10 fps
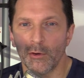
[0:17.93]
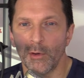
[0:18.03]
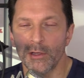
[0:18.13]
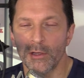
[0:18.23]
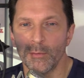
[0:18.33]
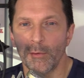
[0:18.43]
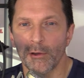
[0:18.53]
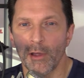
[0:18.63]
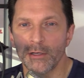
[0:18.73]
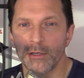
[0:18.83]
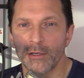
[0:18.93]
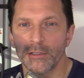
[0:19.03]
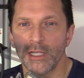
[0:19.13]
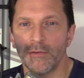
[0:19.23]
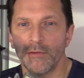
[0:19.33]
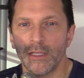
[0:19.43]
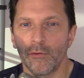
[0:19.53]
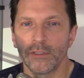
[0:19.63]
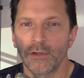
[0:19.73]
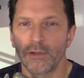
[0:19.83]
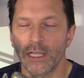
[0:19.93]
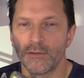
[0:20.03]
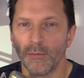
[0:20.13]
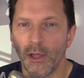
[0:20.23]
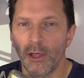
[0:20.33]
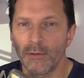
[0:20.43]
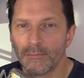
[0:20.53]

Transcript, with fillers: Welcome to Mark Rogers T V, the voice of college football.